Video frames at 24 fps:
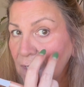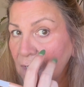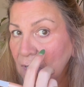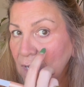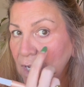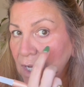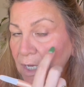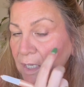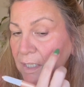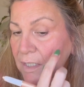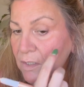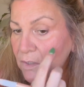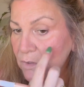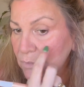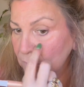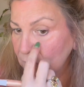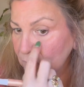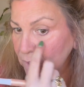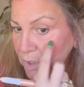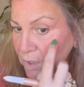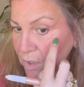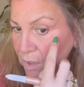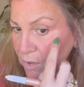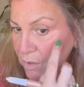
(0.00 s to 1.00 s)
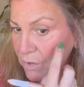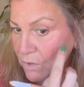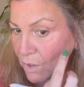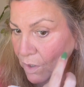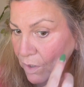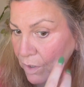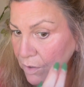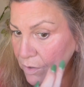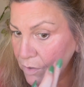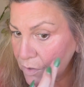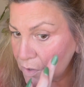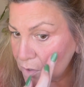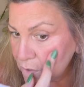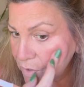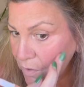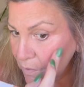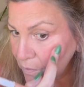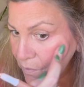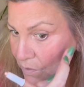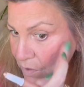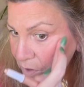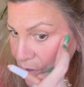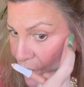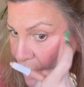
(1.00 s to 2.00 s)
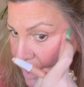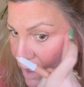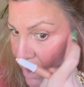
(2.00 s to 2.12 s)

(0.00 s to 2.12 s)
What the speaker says: eyes with the darker circles.